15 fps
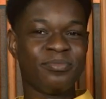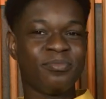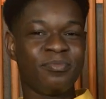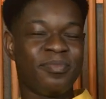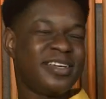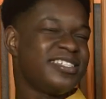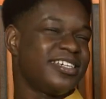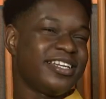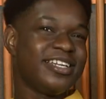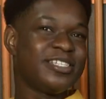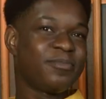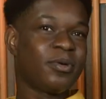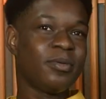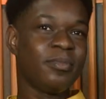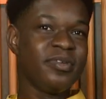basically it's
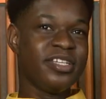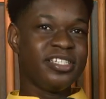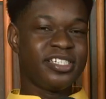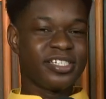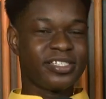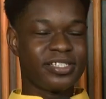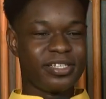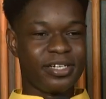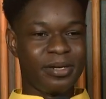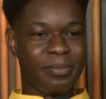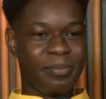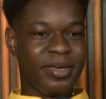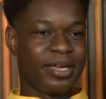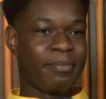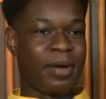probably just
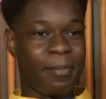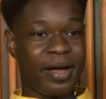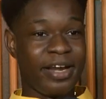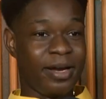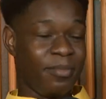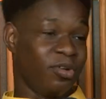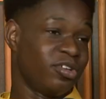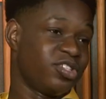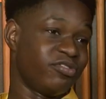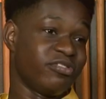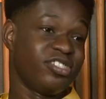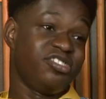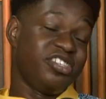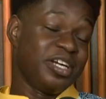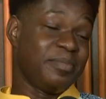making my mind up not to
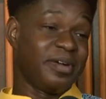restrict